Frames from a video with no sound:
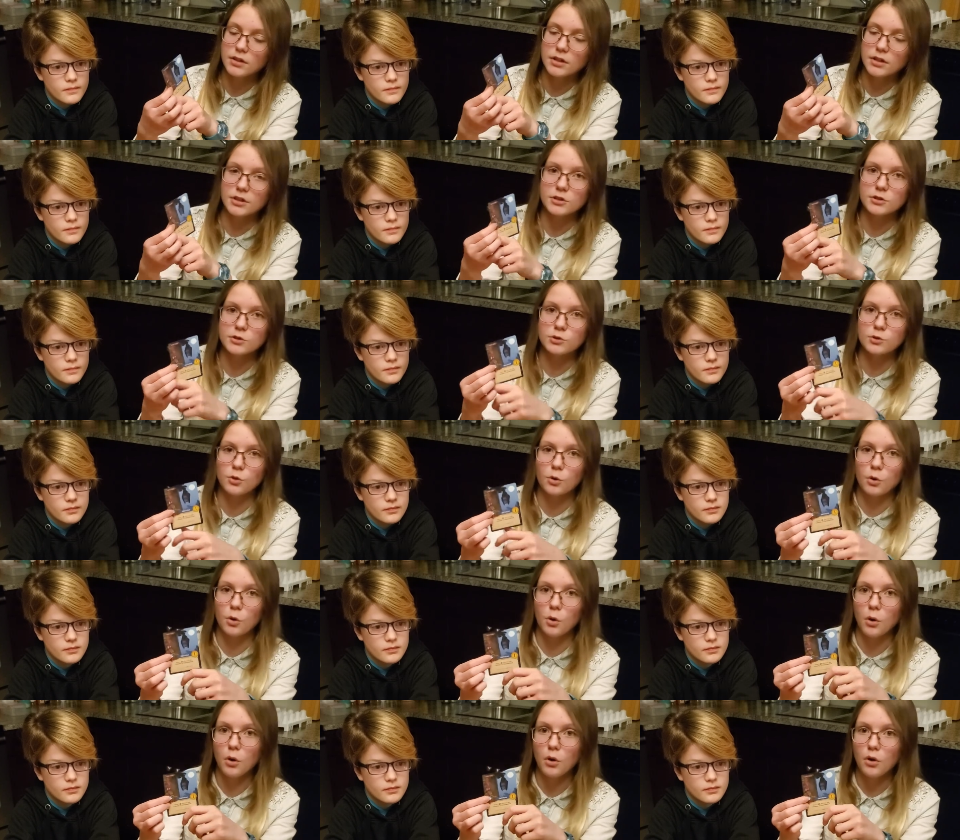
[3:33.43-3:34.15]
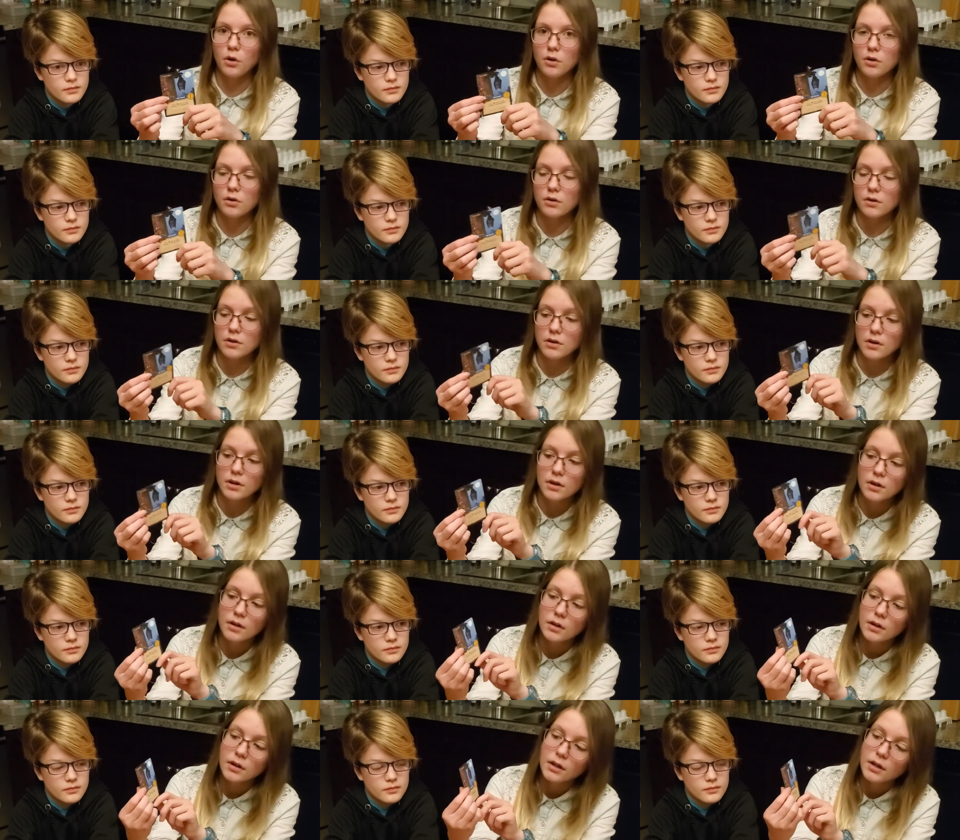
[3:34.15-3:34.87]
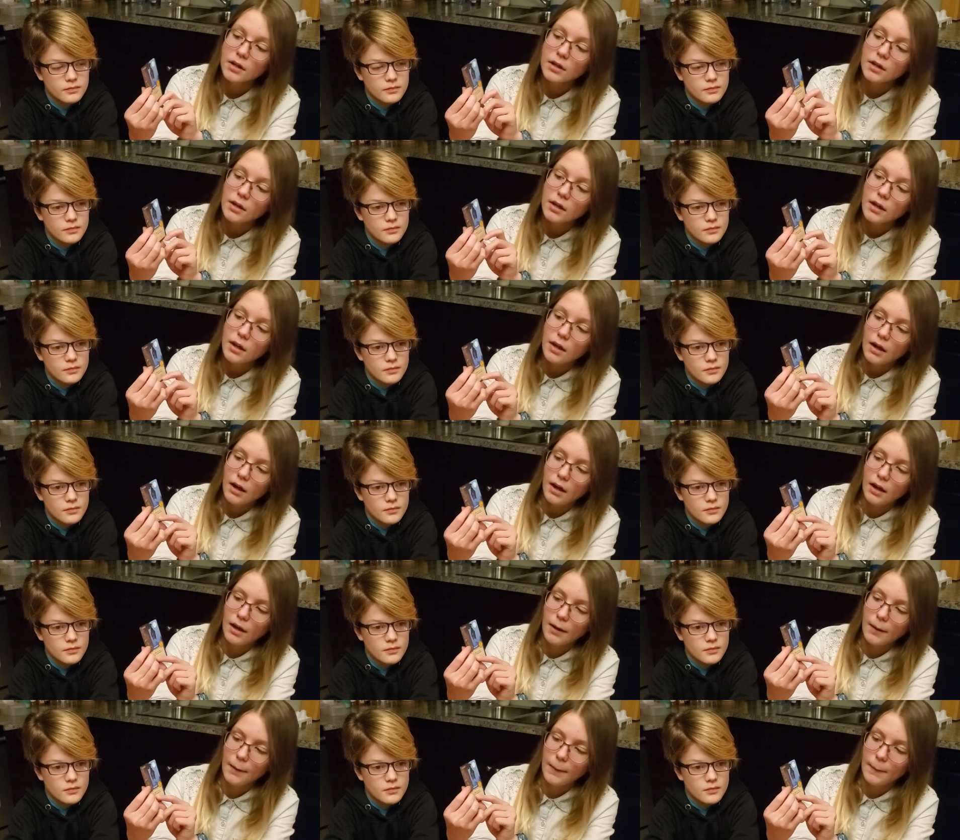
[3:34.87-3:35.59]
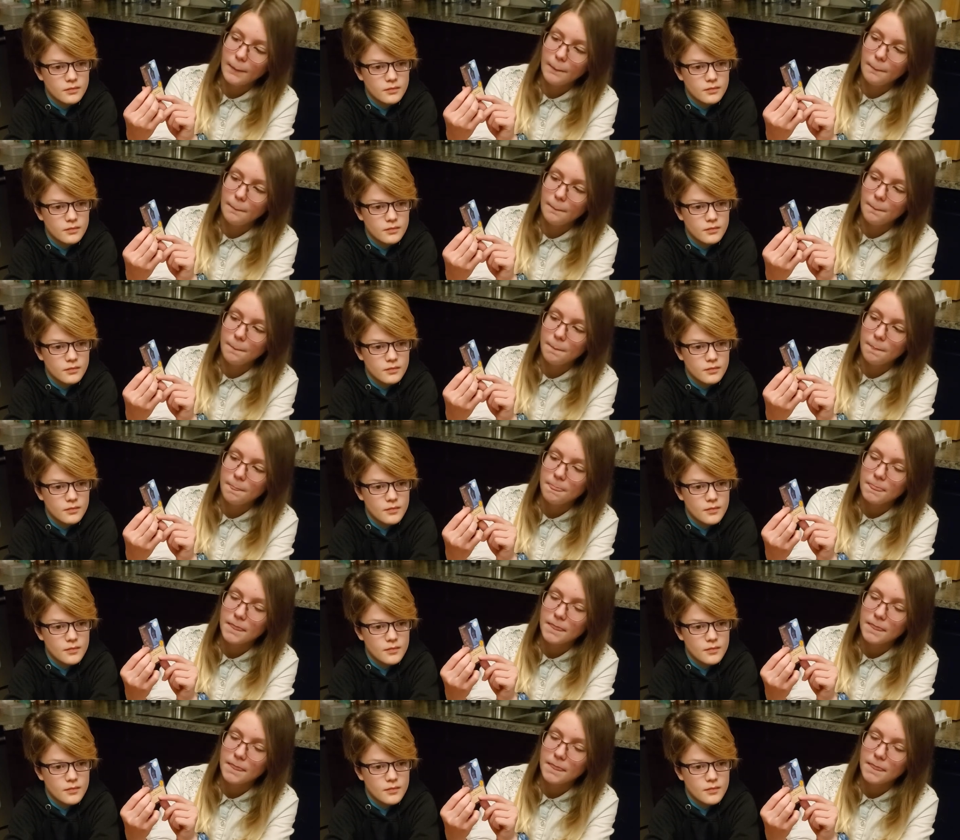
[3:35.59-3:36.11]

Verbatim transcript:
Speaker 1: the scroll, um,